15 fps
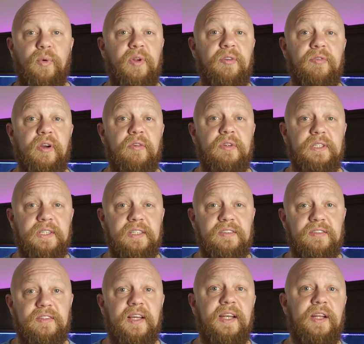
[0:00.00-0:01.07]
Marine velvet can
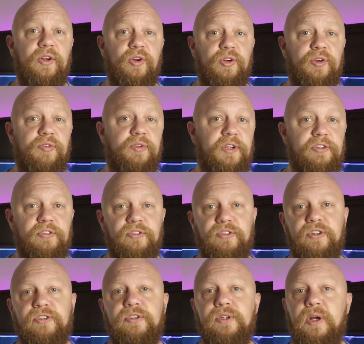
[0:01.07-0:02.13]
set in on your fish in
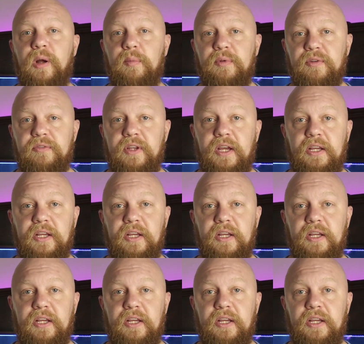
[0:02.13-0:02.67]
just a couple of